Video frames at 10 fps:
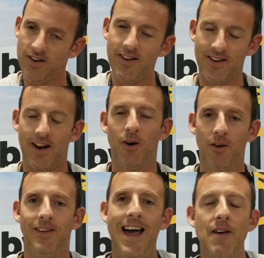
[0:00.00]
you, you know,
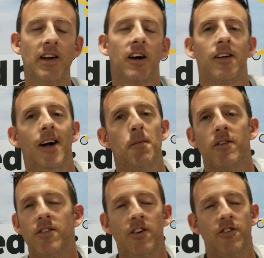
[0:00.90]
having a club
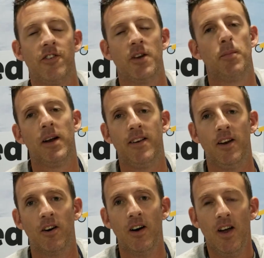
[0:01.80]
is, is, just a big
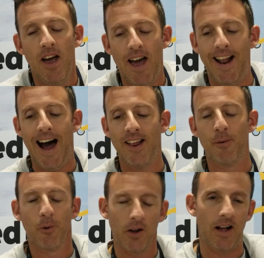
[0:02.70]
deal. And I
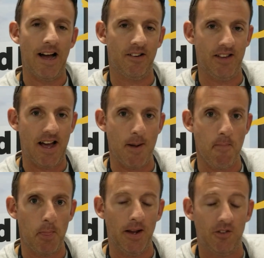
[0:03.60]
didn't realize that
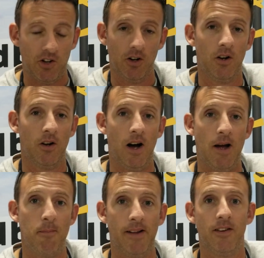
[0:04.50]
until I
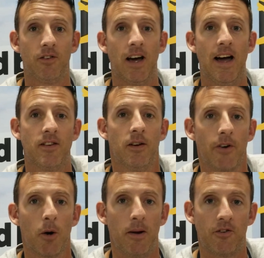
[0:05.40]
met these guys at the
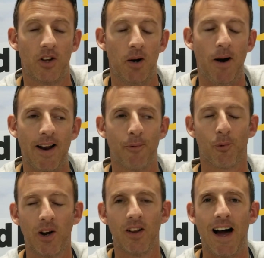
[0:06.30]
Vero Beach Club. I didn't
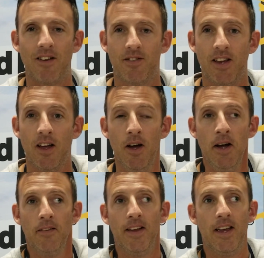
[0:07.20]
realize the
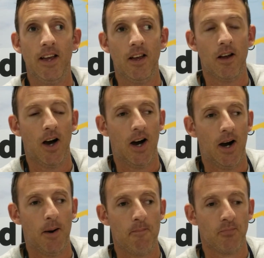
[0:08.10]
the
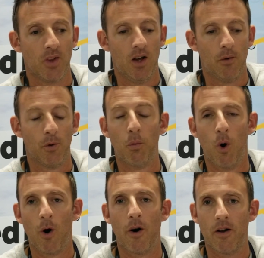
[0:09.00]
uh,
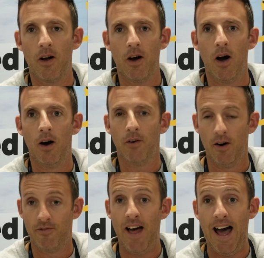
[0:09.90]
reward uh,
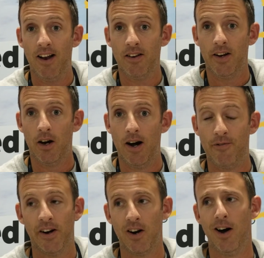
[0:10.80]
of, of, that. Right. So I
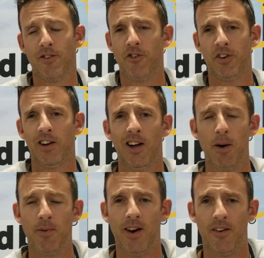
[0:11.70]
figured, oh, it's just a
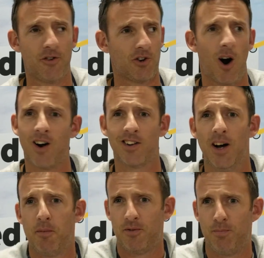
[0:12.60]
club. You know, there's car
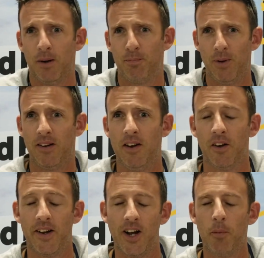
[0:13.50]
clubs, big big
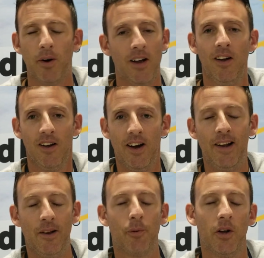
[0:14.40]
deal. You know, but
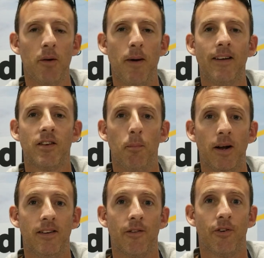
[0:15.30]
it, it really makes a
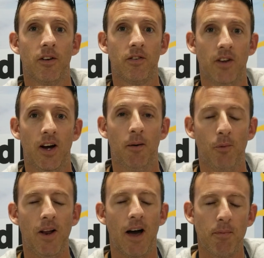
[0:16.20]
big difference uh,
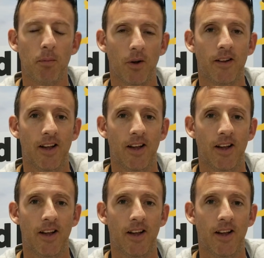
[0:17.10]
when you have people like